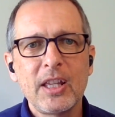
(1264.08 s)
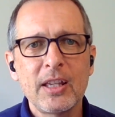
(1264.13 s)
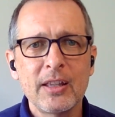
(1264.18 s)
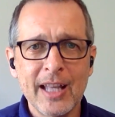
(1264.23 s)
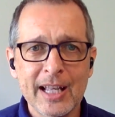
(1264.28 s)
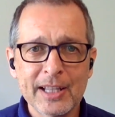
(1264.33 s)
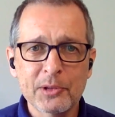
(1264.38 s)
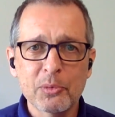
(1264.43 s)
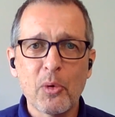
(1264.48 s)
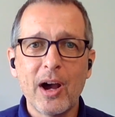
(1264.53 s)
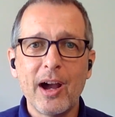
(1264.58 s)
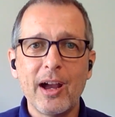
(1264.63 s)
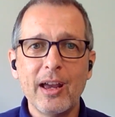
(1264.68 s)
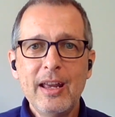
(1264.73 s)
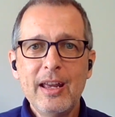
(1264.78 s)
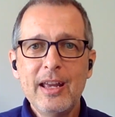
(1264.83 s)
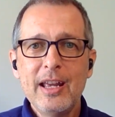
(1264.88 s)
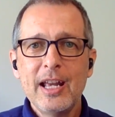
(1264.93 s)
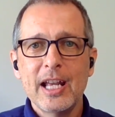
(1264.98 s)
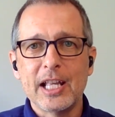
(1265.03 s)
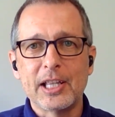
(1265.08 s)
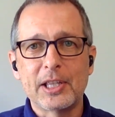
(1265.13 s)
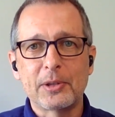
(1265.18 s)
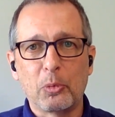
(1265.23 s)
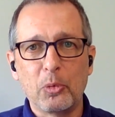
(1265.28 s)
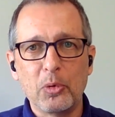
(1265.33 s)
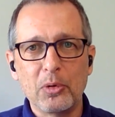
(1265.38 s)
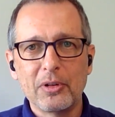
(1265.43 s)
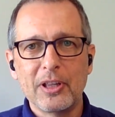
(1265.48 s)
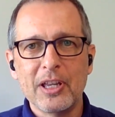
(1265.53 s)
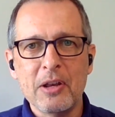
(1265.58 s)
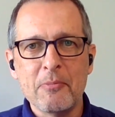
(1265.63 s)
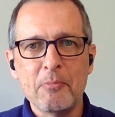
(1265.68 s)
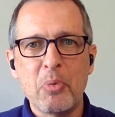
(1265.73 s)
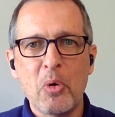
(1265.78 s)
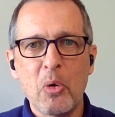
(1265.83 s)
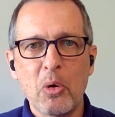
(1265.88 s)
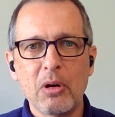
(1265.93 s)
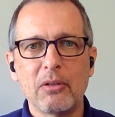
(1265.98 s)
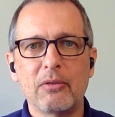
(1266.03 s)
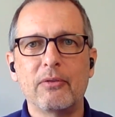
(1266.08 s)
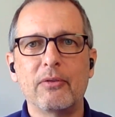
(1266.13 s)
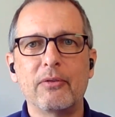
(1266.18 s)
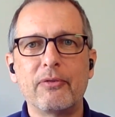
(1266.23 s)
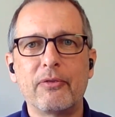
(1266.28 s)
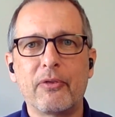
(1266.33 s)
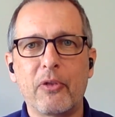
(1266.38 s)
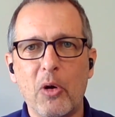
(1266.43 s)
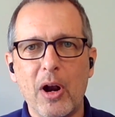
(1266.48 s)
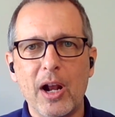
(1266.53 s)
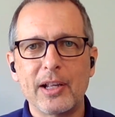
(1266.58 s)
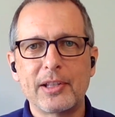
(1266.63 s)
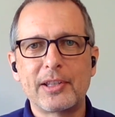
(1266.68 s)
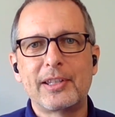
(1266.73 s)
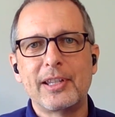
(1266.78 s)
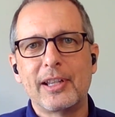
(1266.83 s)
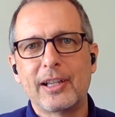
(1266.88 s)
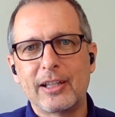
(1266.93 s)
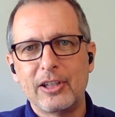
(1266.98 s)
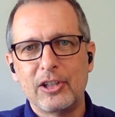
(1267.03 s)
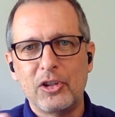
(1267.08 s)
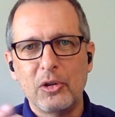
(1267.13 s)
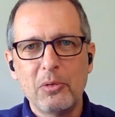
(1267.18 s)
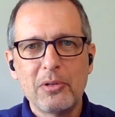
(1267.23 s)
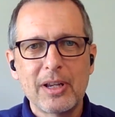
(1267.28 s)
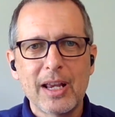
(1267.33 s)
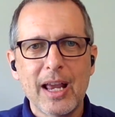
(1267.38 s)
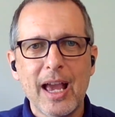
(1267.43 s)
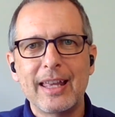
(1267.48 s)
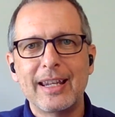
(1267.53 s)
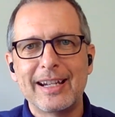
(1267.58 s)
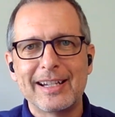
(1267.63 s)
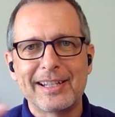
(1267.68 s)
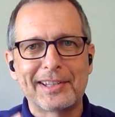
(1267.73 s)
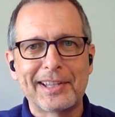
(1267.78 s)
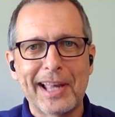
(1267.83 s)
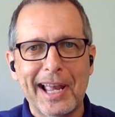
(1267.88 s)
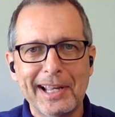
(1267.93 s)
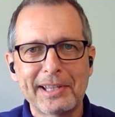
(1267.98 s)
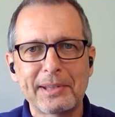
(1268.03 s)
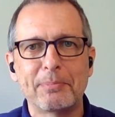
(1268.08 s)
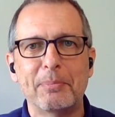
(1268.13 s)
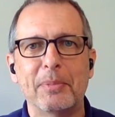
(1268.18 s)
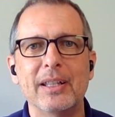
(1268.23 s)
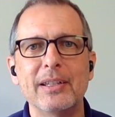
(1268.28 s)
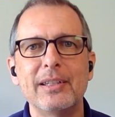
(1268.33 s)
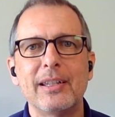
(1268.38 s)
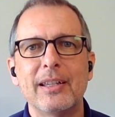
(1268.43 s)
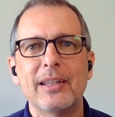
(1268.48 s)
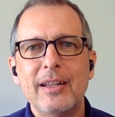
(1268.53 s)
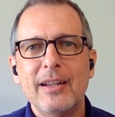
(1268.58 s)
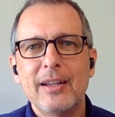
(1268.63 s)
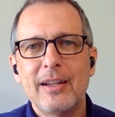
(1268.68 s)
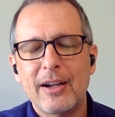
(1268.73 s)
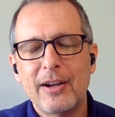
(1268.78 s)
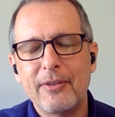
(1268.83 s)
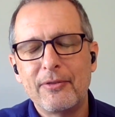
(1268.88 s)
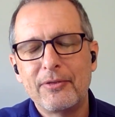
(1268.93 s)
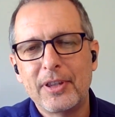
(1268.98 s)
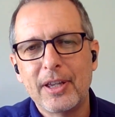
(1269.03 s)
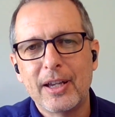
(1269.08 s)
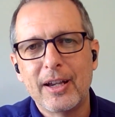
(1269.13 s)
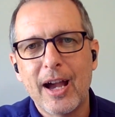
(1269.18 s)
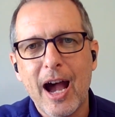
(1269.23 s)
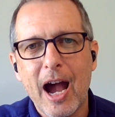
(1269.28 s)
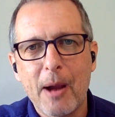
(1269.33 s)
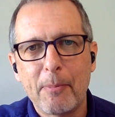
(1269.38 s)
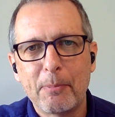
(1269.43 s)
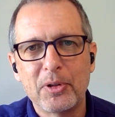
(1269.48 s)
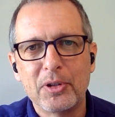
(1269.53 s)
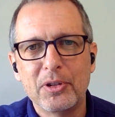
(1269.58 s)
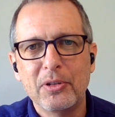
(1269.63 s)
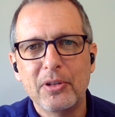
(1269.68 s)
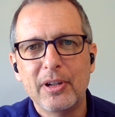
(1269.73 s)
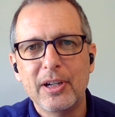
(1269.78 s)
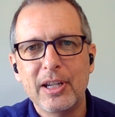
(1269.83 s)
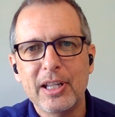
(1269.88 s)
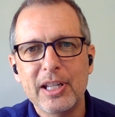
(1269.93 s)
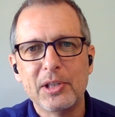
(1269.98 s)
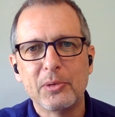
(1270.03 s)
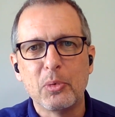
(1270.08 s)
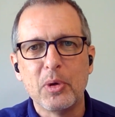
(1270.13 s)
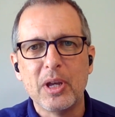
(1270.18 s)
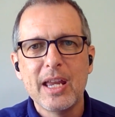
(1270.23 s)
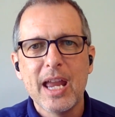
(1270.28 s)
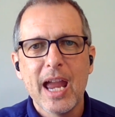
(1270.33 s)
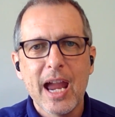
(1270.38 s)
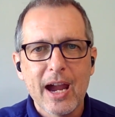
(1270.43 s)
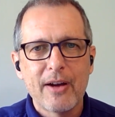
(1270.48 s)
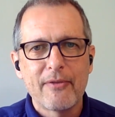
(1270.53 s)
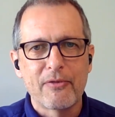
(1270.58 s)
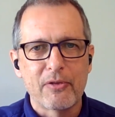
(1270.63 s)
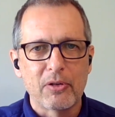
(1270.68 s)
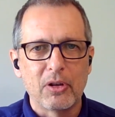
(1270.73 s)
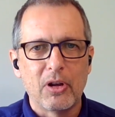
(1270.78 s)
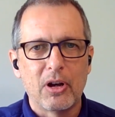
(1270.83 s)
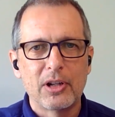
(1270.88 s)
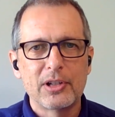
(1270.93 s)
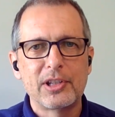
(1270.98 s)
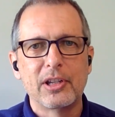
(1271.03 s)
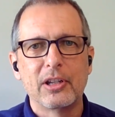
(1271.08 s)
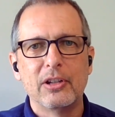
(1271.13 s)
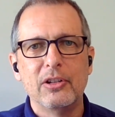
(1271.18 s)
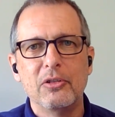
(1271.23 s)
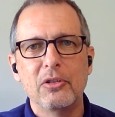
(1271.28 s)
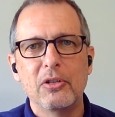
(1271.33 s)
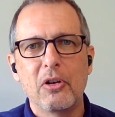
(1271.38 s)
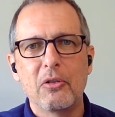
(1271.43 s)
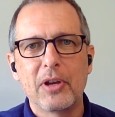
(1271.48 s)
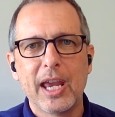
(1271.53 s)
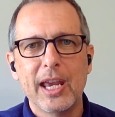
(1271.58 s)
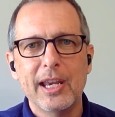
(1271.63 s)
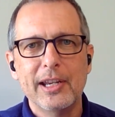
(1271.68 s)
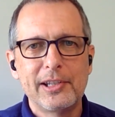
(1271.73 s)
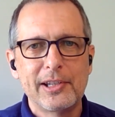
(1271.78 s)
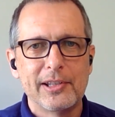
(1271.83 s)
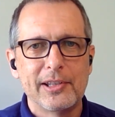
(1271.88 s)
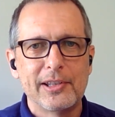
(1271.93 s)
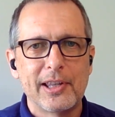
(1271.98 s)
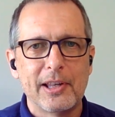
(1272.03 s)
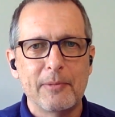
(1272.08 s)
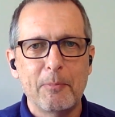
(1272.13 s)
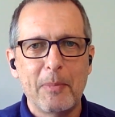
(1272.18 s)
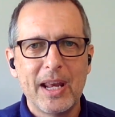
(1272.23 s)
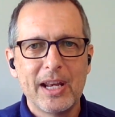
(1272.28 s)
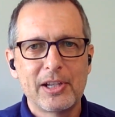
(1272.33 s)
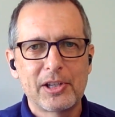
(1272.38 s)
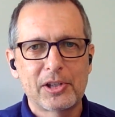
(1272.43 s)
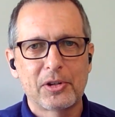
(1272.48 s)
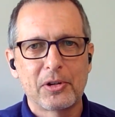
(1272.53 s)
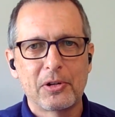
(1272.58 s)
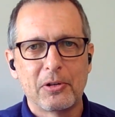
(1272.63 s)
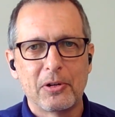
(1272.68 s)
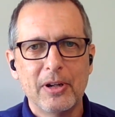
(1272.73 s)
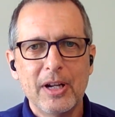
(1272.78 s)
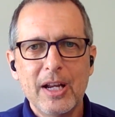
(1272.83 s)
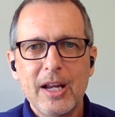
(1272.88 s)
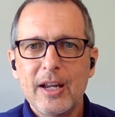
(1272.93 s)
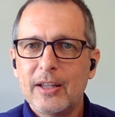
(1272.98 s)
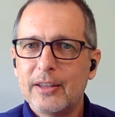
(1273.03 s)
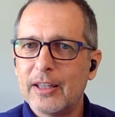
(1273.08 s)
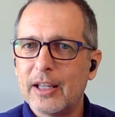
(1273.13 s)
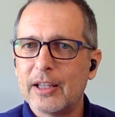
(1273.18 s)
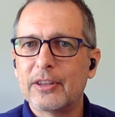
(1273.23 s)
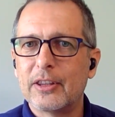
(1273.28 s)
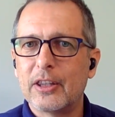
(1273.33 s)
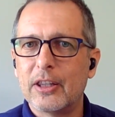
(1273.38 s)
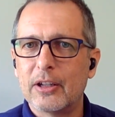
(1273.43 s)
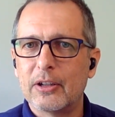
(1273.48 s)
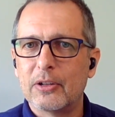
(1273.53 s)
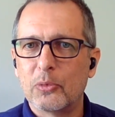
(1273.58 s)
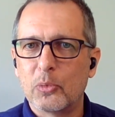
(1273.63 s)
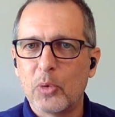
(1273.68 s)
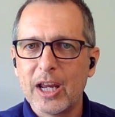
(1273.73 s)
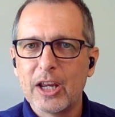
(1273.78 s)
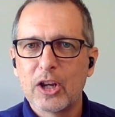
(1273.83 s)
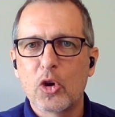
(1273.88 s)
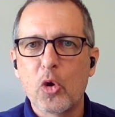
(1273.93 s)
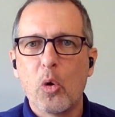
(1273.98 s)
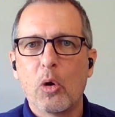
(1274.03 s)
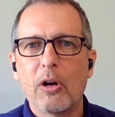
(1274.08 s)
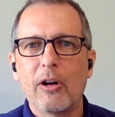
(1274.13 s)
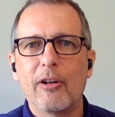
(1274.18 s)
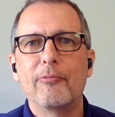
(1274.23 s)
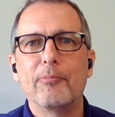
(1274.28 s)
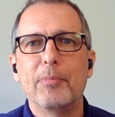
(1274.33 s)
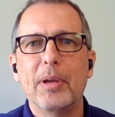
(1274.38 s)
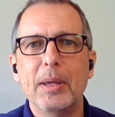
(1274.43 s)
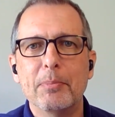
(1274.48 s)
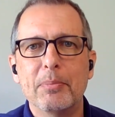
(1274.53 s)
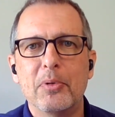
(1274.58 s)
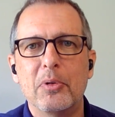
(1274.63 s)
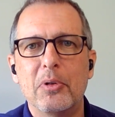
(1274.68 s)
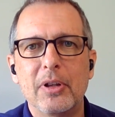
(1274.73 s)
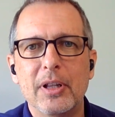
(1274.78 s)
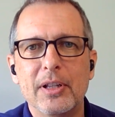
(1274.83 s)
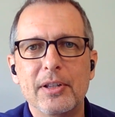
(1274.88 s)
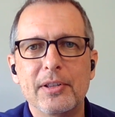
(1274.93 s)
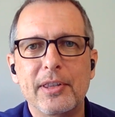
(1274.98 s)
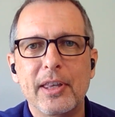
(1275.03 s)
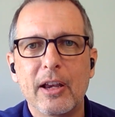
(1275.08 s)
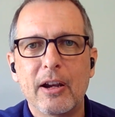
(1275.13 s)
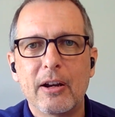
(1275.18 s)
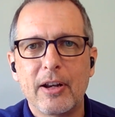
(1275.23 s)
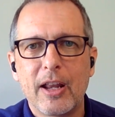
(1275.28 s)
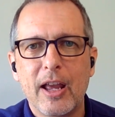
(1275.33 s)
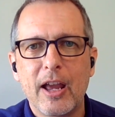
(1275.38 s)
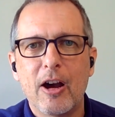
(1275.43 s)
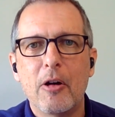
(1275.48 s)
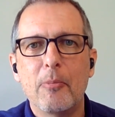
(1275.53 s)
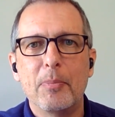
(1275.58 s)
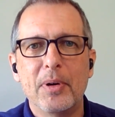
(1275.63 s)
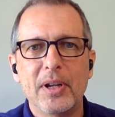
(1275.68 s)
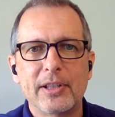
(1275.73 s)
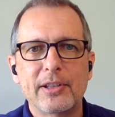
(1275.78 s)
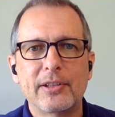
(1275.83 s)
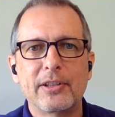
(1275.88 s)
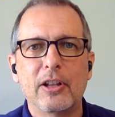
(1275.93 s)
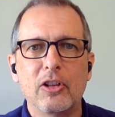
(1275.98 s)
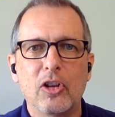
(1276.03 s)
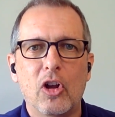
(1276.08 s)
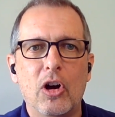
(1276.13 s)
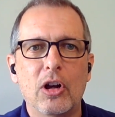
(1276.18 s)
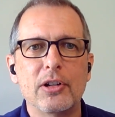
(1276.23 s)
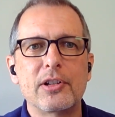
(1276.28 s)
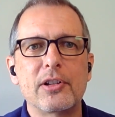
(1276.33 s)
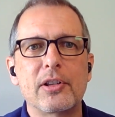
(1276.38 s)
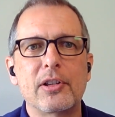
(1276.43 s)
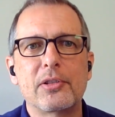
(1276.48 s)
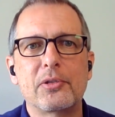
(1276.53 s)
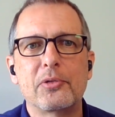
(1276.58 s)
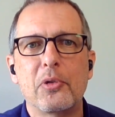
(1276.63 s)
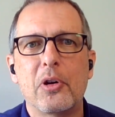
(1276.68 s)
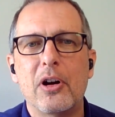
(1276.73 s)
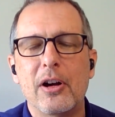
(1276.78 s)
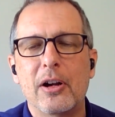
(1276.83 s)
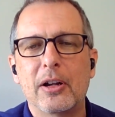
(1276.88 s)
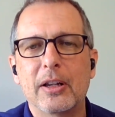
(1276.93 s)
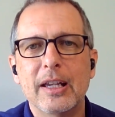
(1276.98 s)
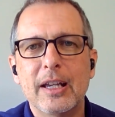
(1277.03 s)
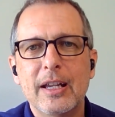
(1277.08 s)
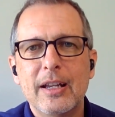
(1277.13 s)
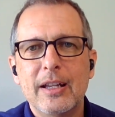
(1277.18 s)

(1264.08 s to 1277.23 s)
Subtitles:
And that's why it's really important for us to do an assessment of the opportunities we have for launching new locations and make sure that the right core of people is there to help us to launch strong.